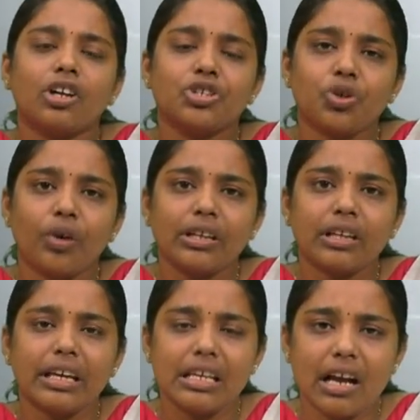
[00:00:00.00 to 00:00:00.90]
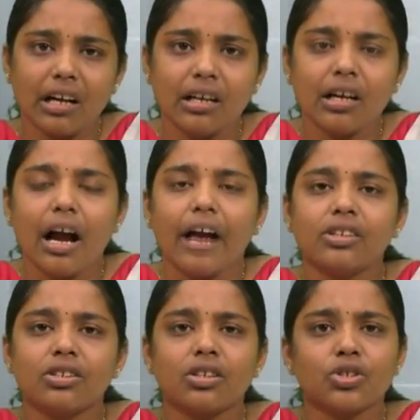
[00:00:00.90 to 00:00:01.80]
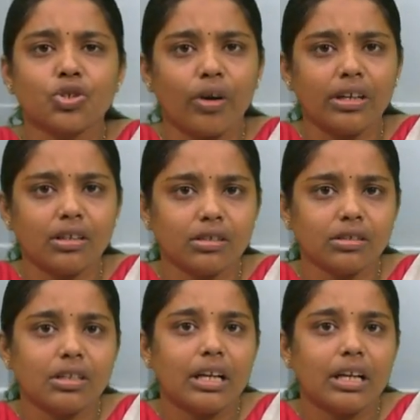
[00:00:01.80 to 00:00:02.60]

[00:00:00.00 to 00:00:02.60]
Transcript: on showing the Iraq and showing the